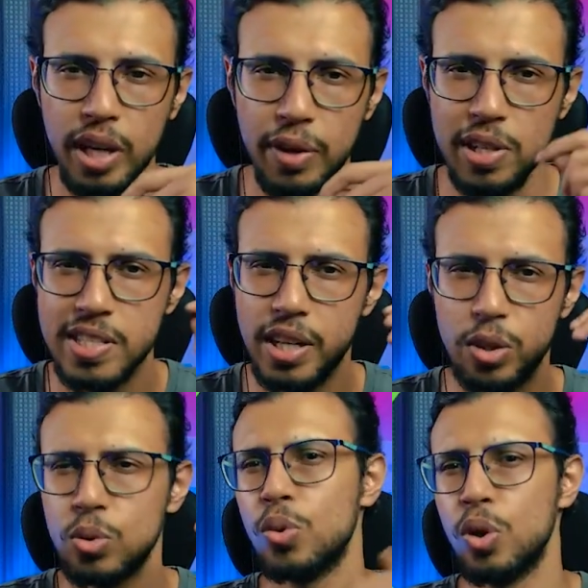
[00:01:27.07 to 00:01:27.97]
levels are
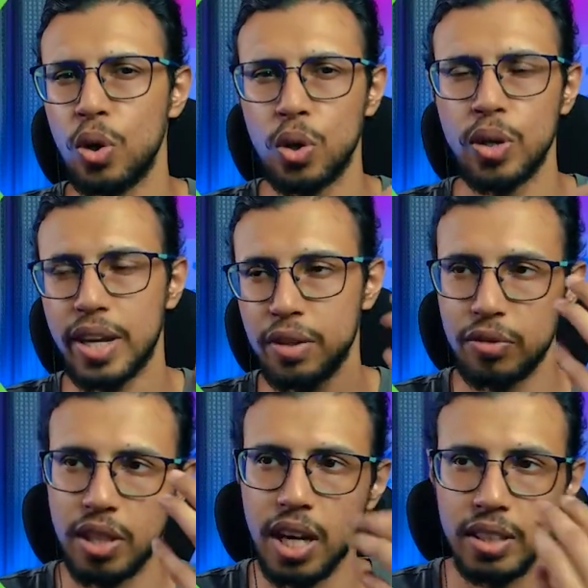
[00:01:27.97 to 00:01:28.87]
too low and if
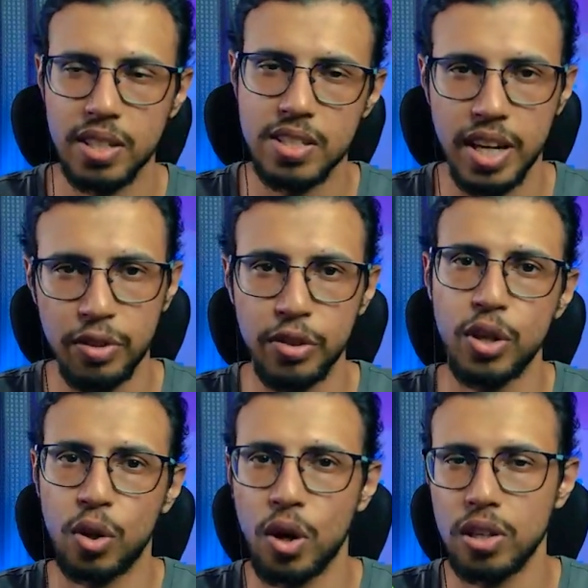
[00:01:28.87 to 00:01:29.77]
the other side
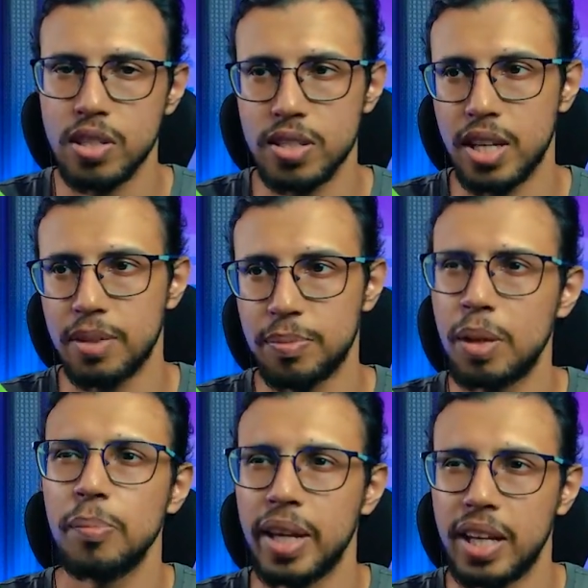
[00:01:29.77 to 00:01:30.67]
video callers are
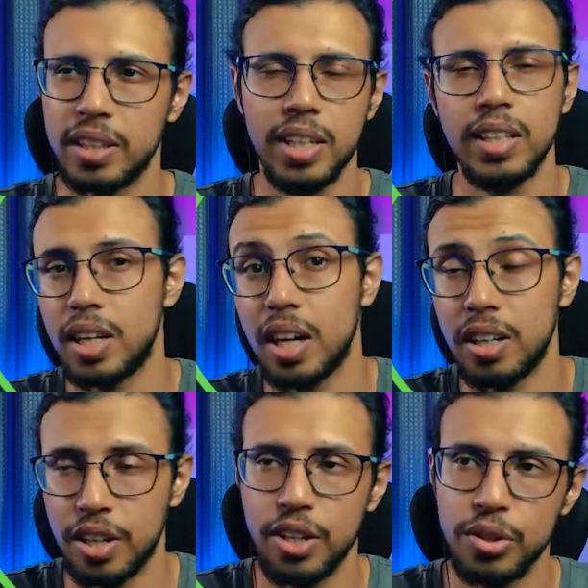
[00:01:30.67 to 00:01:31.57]
complaining that they
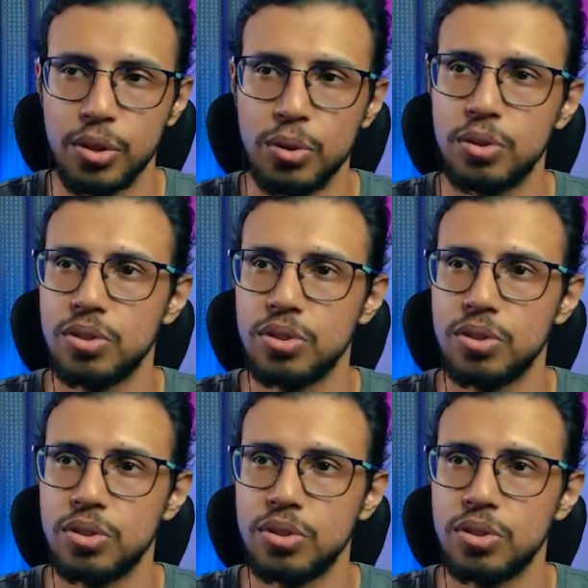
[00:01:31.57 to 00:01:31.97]
can't hear you,